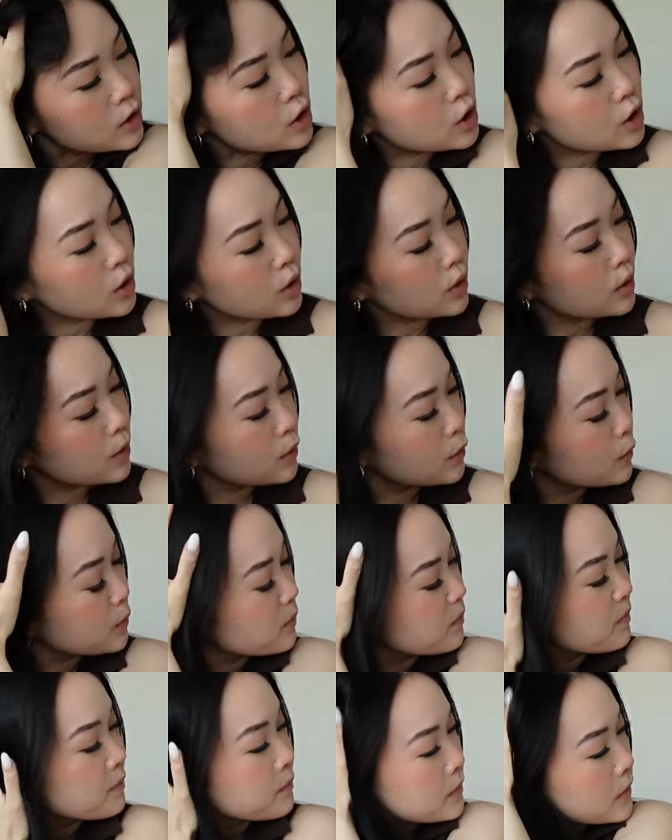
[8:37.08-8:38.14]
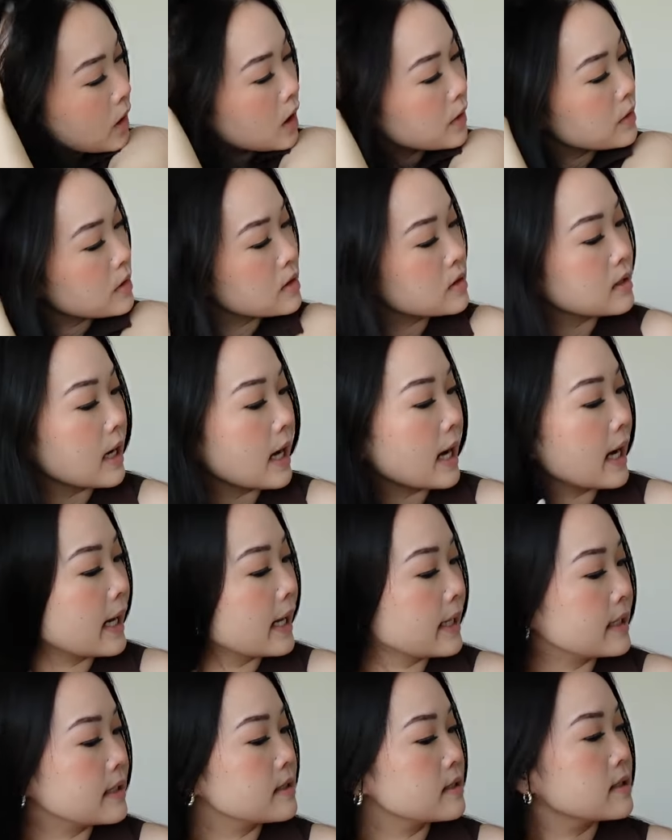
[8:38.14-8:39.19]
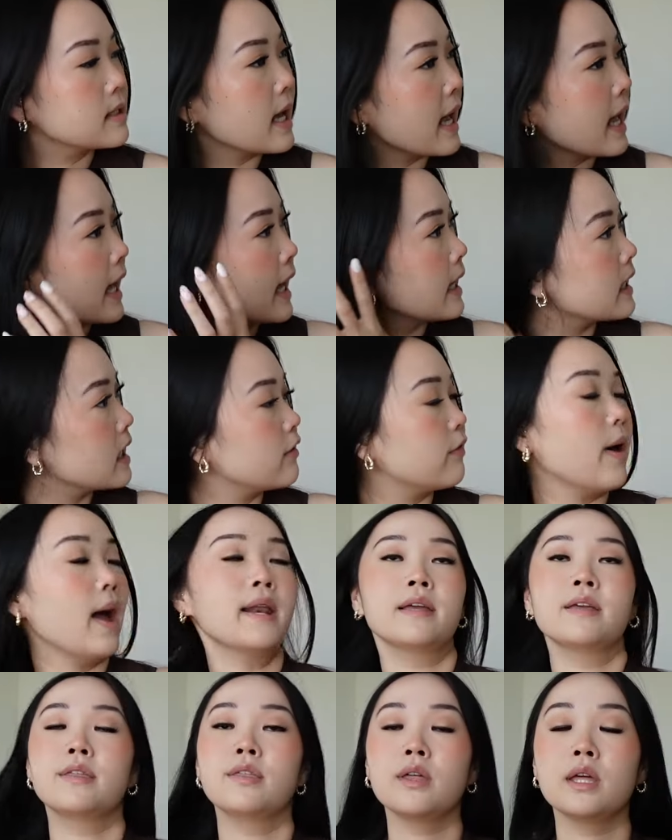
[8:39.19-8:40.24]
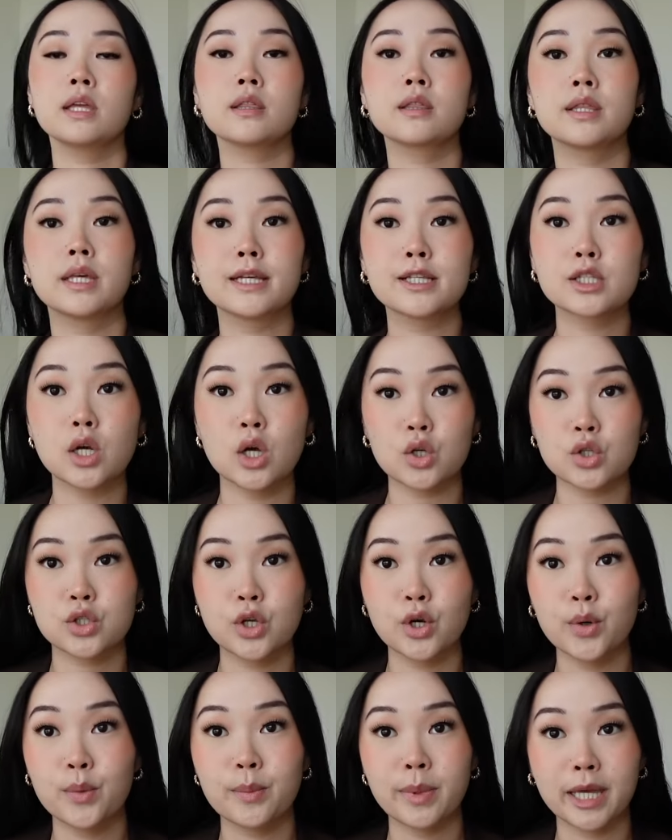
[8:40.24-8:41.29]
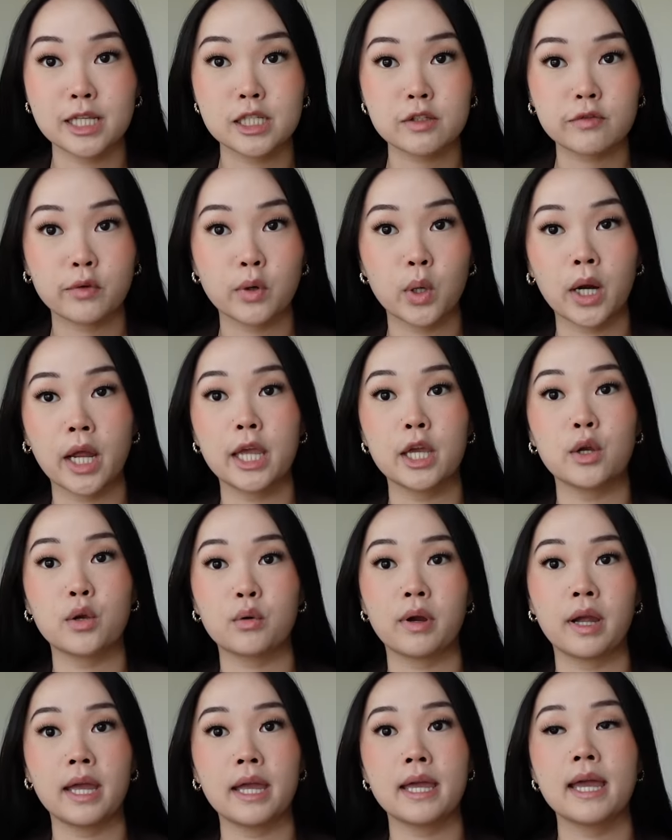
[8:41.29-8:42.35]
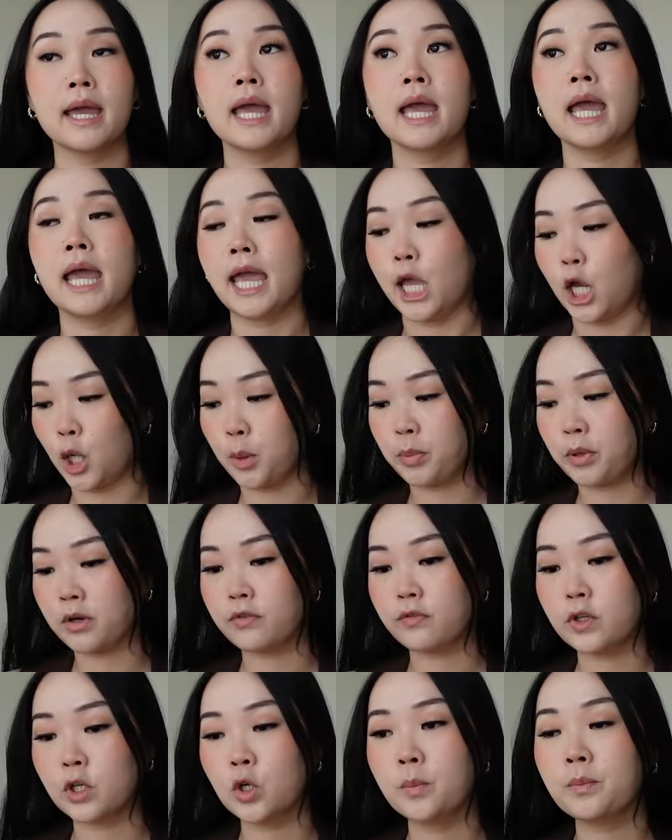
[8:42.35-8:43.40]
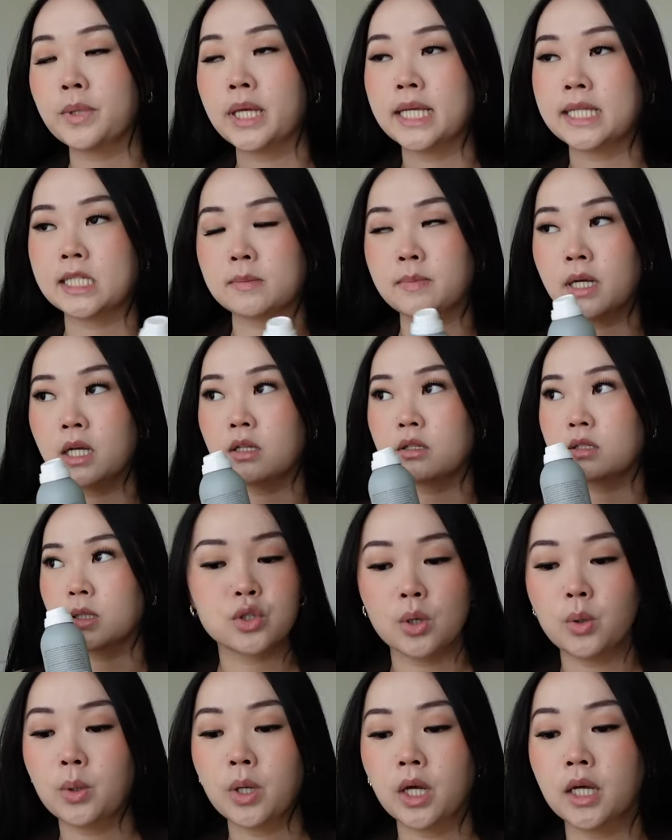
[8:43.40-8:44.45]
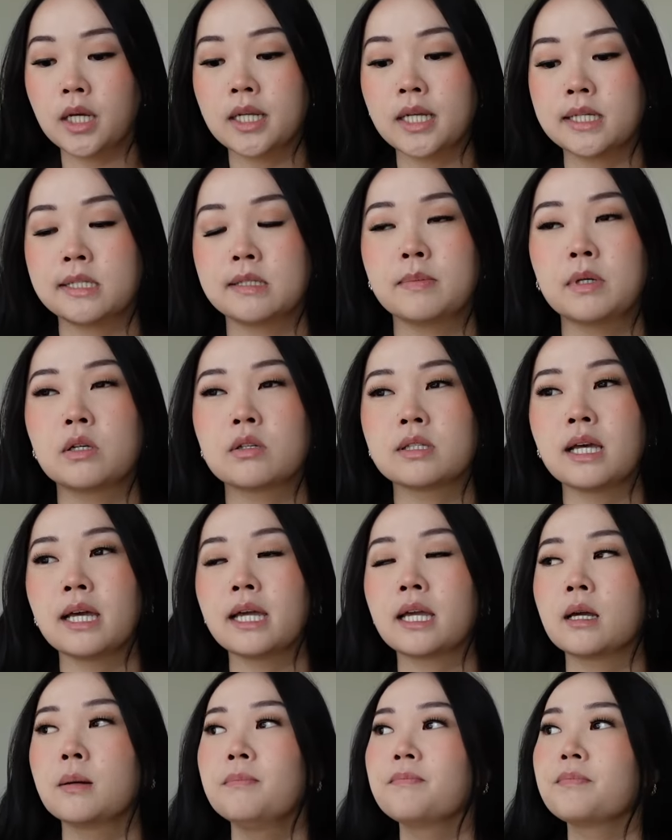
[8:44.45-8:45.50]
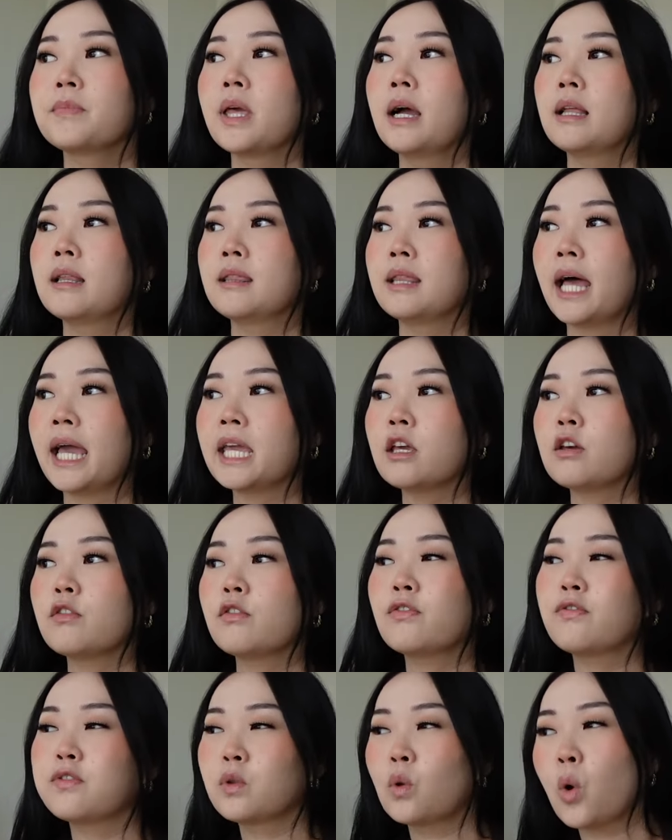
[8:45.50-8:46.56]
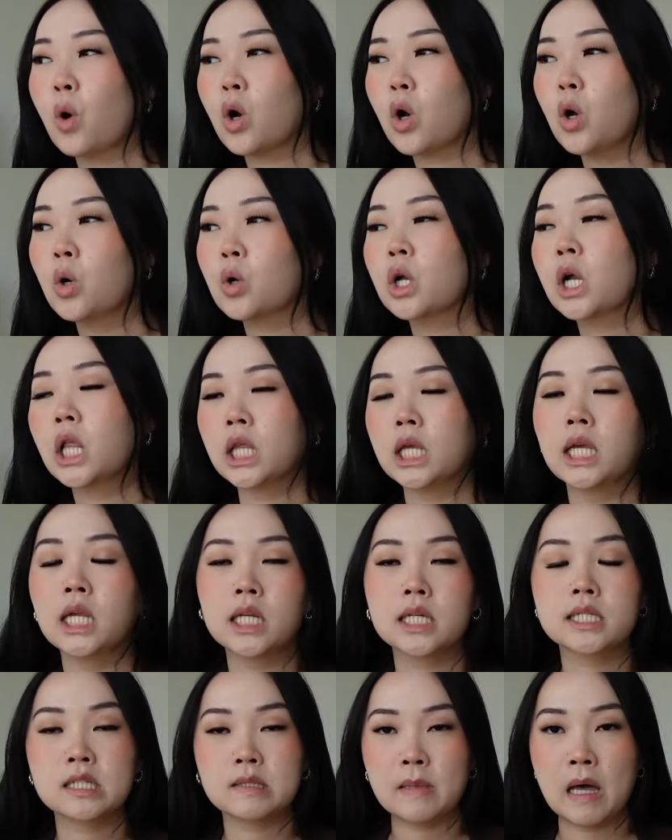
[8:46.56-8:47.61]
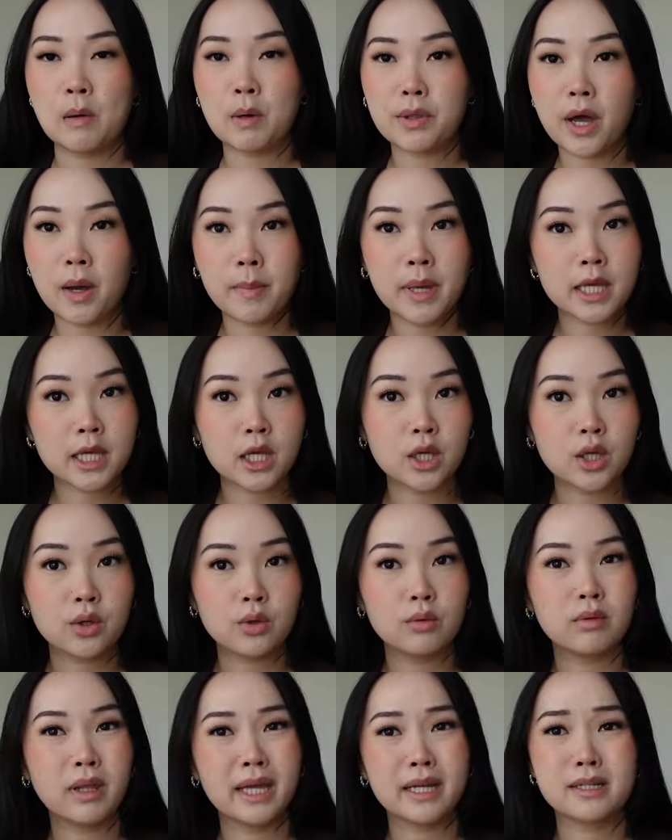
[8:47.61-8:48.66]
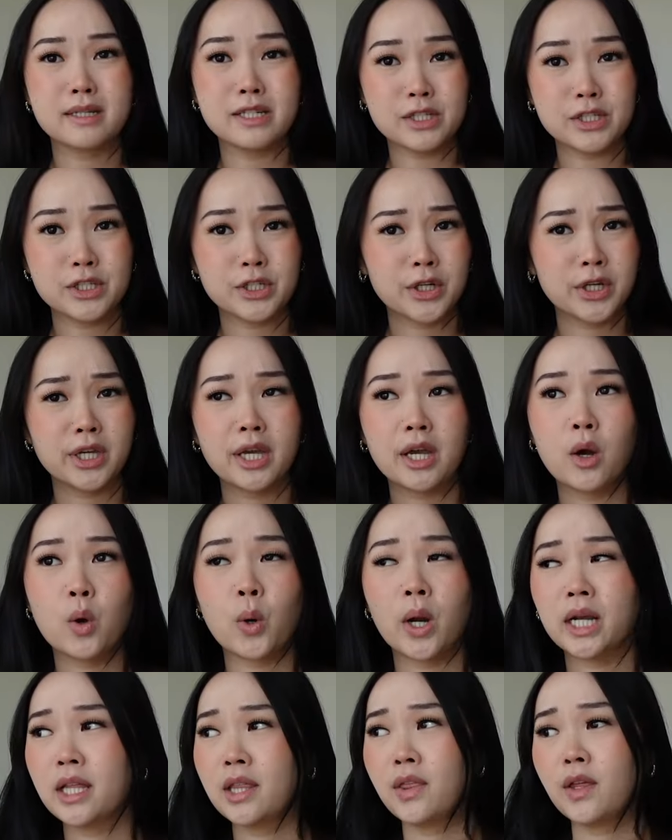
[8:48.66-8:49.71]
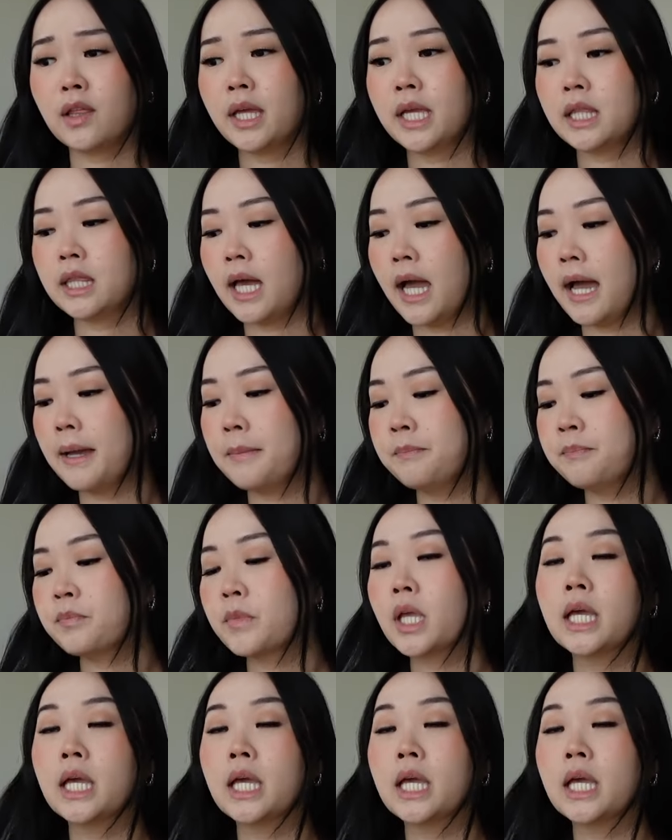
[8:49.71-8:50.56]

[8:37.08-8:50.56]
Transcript: too on the side. And if anything, this also makes for a great hair perfume. It smells so good. It smells like light floral clean smell without making you like dizzy or anything like that.